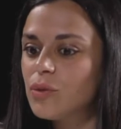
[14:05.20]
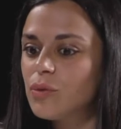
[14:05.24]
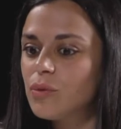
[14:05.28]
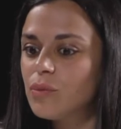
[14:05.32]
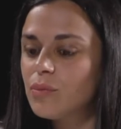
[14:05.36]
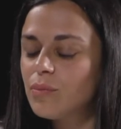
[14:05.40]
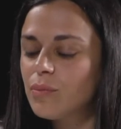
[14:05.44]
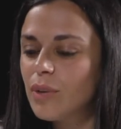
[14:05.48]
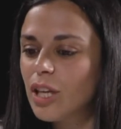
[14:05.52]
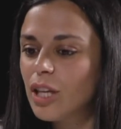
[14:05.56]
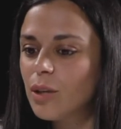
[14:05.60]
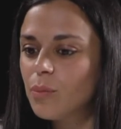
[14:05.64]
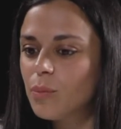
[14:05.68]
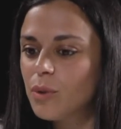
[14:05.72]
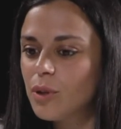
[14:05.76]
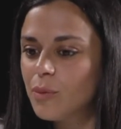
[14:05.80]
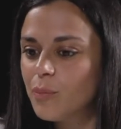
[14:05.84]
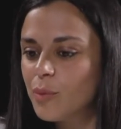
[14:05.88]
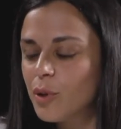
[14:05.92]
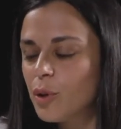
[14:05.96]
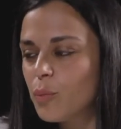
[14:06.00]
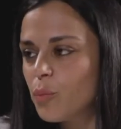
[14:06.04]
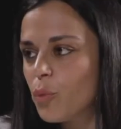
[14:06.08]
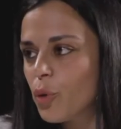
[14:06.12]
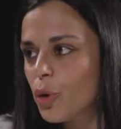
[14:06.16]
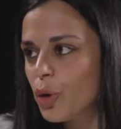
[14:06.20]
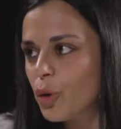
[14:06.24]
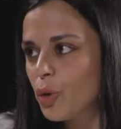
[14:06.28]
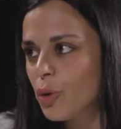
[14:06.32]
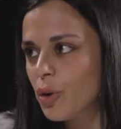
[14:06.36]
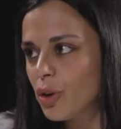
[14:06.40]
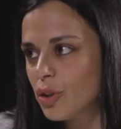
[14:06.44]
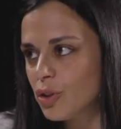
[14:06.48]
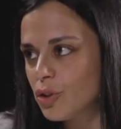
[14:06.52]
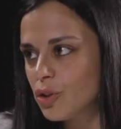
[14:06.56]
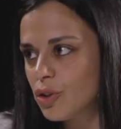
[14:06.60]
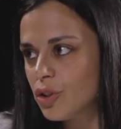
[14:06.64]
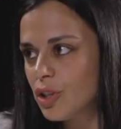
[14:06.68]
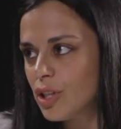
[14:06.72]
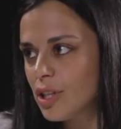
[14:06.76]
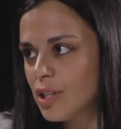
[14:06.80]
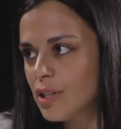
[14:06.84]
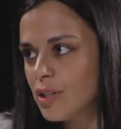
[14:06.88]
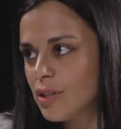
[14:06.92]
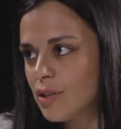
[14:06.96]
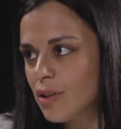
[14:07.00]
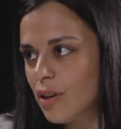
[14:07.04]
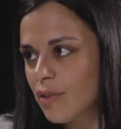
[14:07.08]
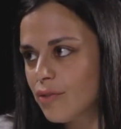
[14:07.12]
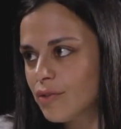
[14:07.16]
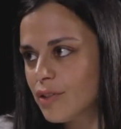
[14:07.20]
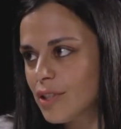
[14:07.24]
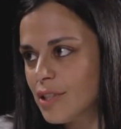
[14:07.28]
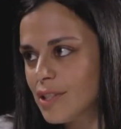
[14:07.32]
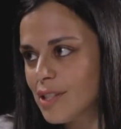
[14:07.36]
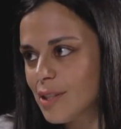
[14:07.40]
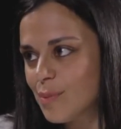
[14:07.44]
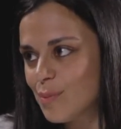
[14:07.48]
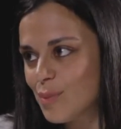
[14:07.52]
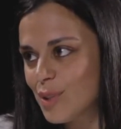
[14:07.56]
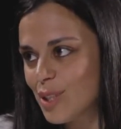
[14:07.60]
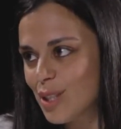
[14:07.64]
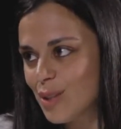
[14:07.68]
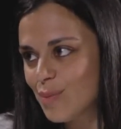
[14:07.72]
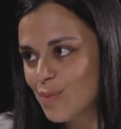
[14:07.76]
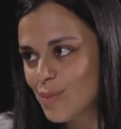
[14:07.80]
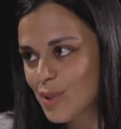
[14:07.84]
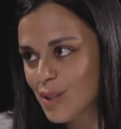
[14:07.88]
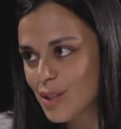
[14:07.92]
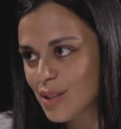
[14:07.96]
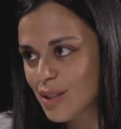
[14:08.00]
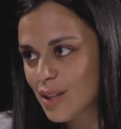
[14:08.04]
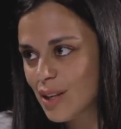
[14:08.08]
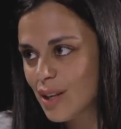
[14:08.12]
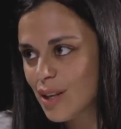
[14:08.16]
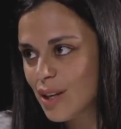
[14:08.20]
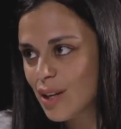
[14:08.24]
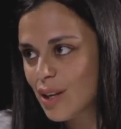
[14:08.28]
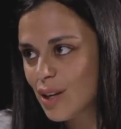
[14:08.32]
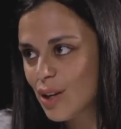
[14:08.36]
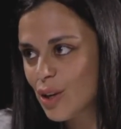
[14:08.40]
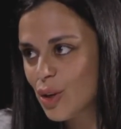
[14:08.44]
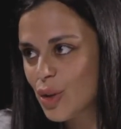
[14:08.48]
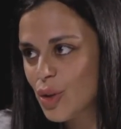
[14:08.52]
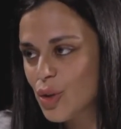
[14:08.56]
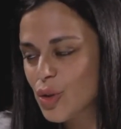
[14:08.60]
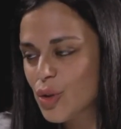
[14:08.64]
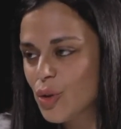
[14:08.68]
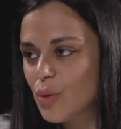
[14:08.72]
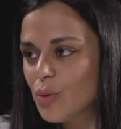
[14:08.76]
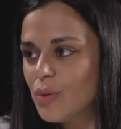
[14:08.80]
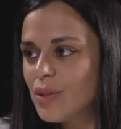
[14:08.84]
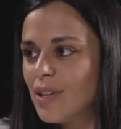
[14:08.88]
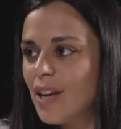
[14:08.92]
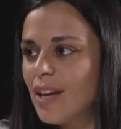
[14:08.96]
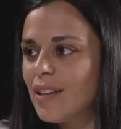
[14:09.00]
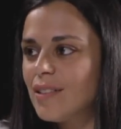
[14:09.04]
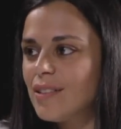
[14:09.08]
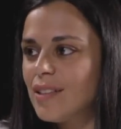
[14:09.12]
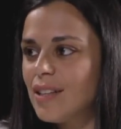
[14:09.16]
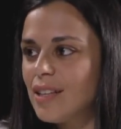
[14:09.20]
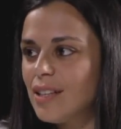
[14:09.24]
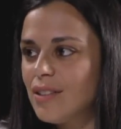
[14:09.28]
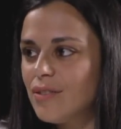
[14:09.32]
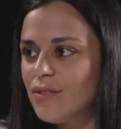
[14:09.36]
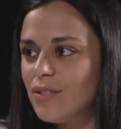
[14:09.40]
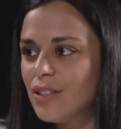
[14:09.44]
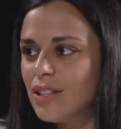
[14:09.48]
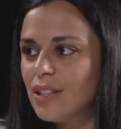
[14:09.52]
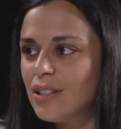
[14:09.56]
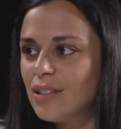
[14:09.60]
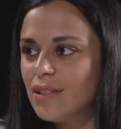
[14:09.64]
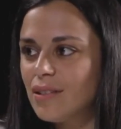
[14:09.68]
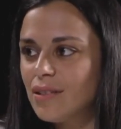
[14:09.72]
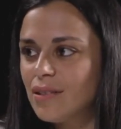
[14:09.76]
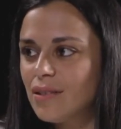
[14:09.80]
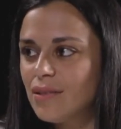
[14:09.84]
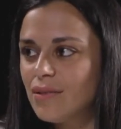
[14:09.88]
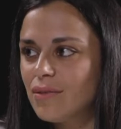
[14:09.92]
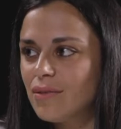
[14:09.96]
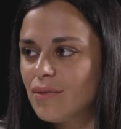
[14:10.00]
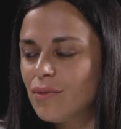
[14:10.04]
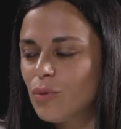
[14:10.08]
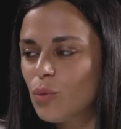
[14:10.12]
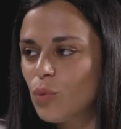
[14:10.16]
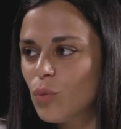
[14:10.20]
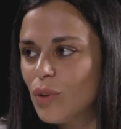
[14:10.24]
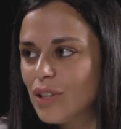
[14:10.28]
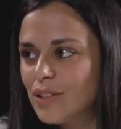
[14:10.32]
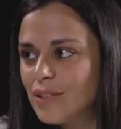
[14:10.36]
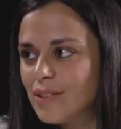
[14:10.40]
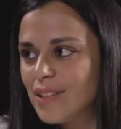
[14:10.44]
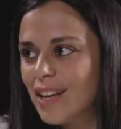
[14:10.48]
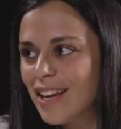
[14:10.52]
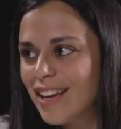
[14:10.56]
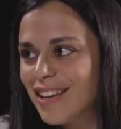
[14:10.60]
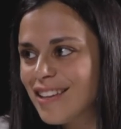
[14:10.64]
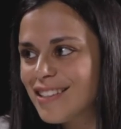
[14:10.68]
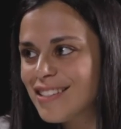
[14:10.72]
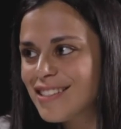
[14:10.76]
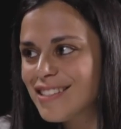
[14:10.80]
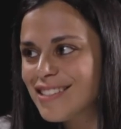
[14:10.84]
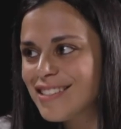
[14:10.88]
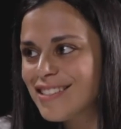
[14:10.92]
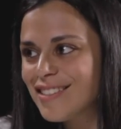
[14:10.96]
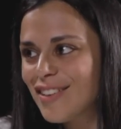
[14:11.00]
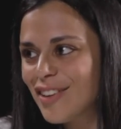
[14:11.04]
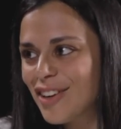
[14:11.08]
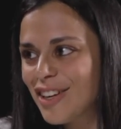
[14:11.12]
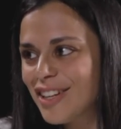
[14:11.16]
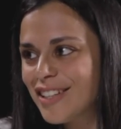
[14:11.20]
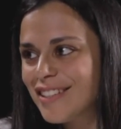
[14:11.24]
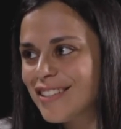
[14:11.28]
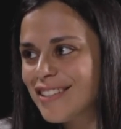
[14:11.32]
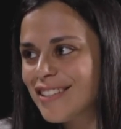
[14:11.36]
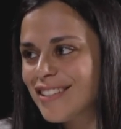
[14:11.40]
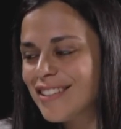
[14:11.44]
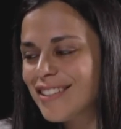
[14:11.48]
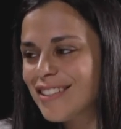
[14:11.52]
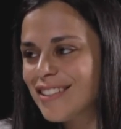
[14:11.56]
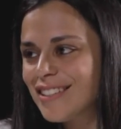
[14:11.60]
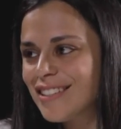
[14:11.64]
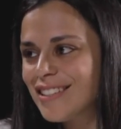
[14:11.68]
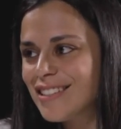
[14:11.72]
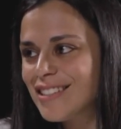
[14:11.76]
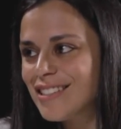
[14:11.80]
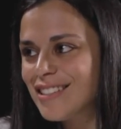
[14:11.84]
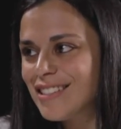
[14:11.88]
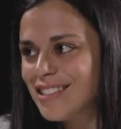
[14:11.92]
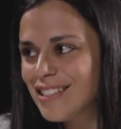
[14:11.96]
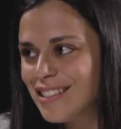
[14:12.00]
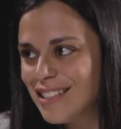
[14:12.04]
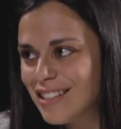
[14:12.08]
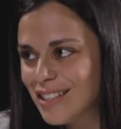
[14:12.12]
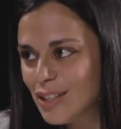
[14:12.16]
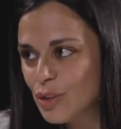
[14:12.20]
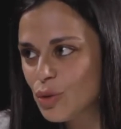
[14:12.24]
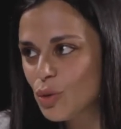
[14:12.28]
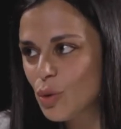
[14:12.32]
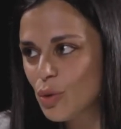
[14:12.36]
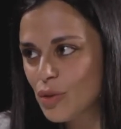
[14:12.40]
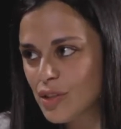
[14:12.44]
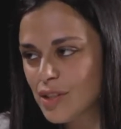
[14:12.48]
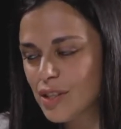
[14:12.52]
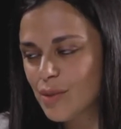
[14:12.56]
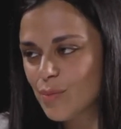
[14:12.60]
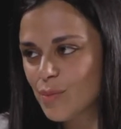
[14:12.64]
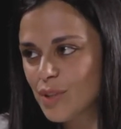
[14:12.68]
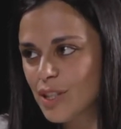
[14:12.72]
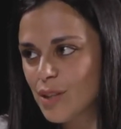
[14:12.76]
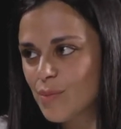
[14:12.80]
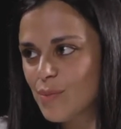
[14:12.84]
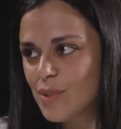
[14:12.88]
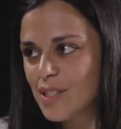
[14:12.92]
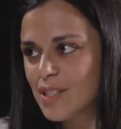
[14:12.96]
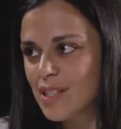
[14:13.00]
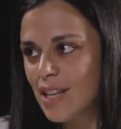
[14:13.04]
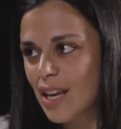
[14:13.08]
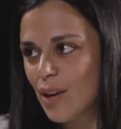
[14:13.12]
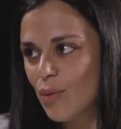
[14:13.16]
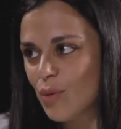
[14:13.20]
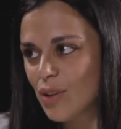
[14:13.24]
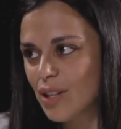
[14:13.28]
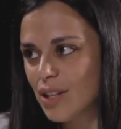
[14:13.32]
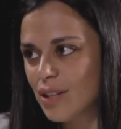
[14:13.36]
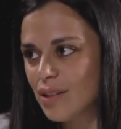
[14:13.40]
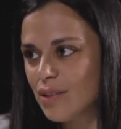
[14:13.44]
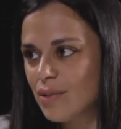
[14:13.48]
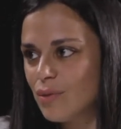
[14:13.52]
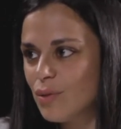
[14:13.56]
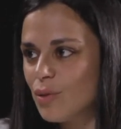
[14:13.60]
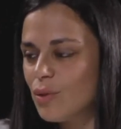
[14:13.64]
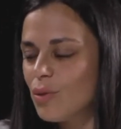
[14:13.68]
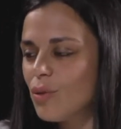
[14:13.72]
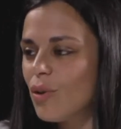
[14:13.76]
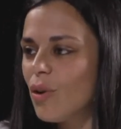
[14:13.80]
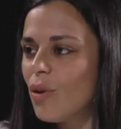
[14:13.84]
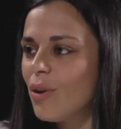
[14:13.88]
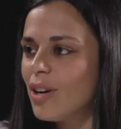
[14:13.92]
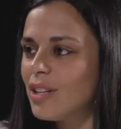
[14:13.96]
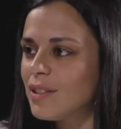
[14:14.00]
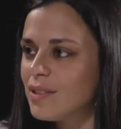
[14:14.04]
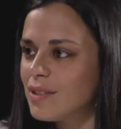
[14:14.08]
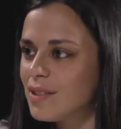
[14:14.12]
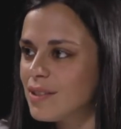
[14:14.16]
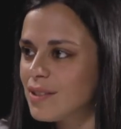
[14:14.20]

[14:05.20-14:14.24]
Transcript: make people more conscious of the symptoms, so that even when they start seeing those symptoms, they will go and